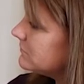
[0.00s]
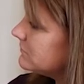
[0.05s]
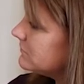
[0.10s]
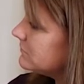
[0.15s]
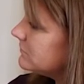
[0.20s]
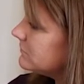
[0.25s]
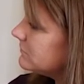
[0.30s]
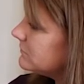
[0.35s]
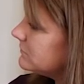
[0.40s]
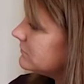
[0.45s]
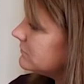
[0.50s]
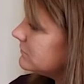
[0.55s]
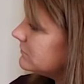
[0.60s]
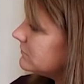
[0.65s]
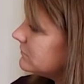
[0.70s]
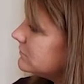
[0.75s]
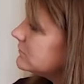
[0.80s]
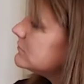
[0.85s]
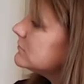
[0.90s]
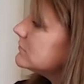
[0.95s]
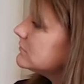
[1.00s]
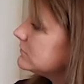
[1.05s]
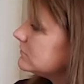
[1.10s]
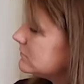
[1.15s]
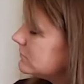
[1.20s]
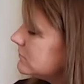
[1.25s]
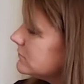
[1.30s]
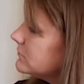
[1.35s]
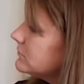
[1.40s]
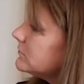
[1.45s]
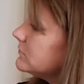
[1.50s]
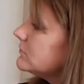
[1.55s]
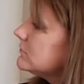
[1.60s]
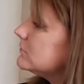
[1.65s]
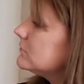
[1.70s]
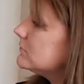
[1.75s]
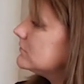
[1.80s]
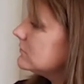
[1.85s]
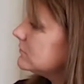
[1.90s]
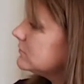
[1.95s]

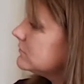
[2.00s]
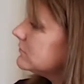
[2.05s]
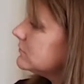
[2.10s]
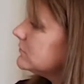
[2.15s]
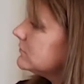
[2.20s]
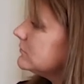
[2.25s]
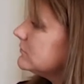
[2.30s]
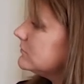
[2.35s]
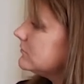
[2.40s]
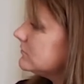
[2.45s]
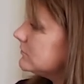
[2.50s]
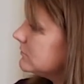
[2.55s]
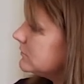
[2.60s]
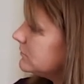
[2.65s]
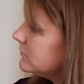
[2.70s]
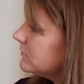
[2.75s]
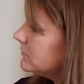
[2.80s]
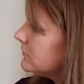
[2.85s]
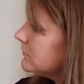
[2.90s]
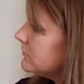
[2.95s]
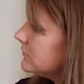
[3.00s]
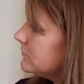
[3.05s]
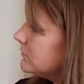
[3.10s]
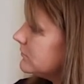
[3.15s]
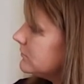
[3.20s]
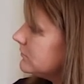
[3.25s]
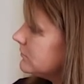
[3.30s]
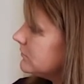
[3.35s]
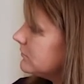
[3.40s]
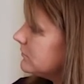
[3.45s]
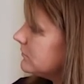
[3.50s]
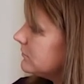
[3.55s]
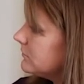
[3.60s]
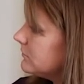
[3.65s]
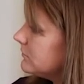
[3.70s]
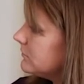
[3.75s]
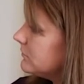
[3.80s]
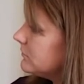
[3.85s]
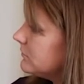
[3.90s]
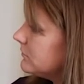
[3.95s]

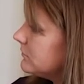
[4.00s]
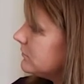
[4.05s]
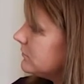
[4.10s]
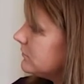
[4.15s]
(not speaking)